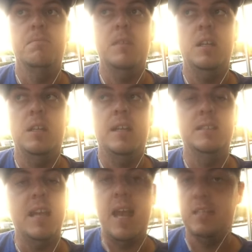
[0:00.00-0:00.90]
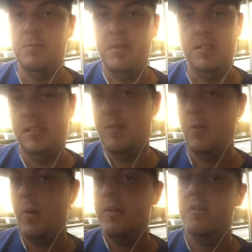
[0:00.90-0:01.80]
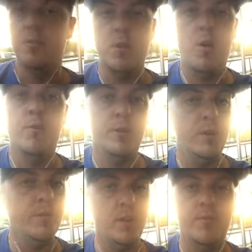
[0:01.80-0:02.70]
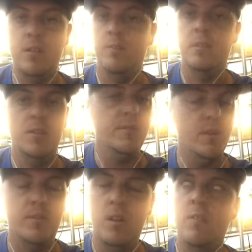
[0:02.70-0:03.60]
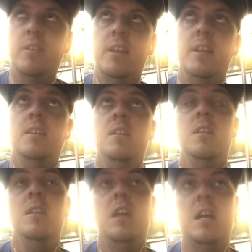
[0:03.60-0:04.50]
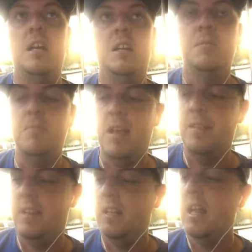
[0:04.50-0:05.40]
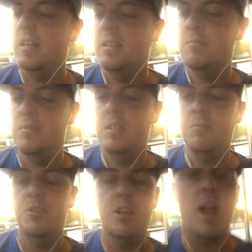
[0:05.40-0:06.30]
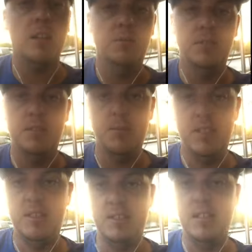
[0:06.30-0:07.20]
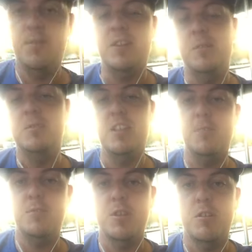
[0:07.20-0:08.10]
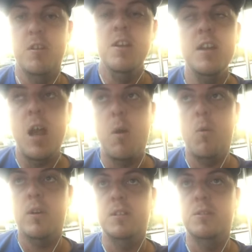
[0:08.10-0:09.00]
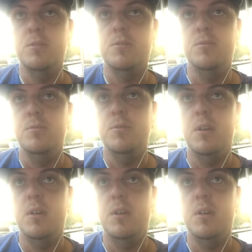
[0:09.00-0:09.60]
clients ask me the same questions over and over and over and over and over and over and over again. And then a lot of them seem shocked when some of this stuff comes up. So I wanted to,